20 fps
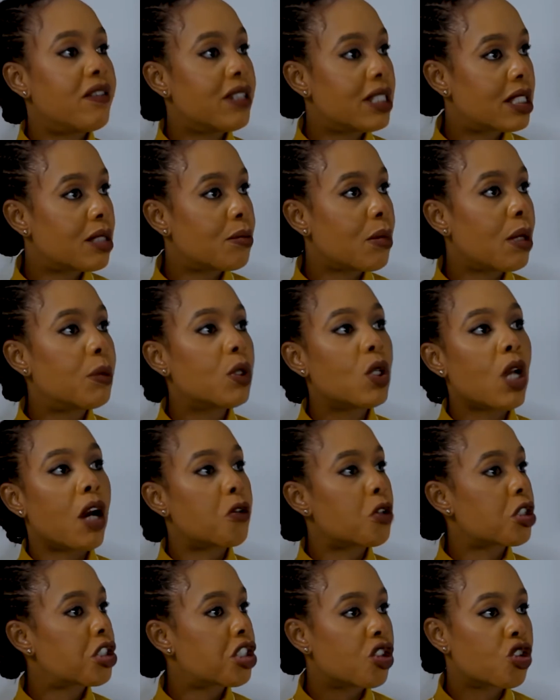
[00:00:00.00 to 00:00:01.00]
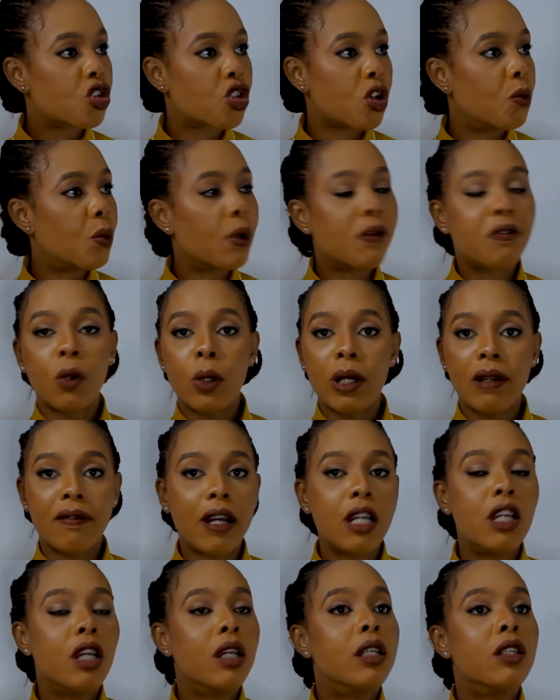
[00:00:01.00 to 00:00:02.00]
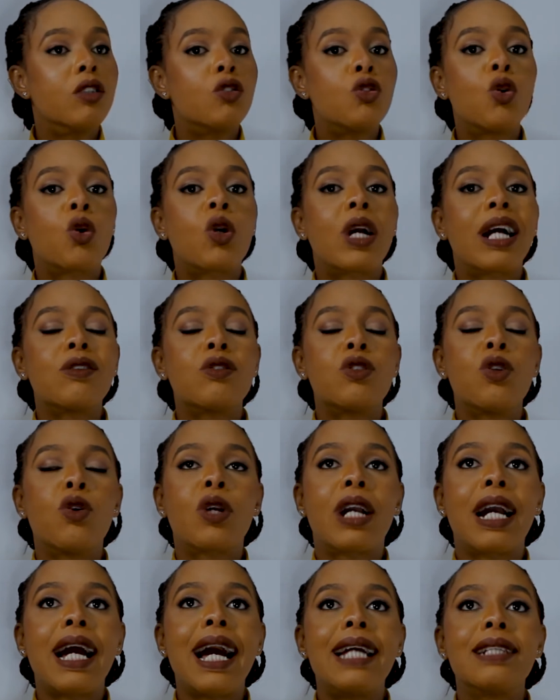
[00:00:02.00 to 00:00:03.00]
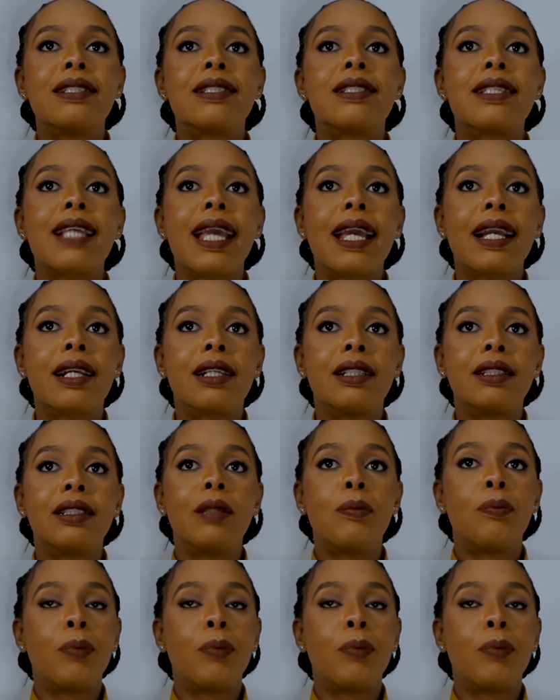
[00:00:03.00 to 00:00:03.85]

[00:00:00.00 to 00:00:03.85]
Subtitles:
reason, maybe you are rushing somewhere, for whatever, you can take the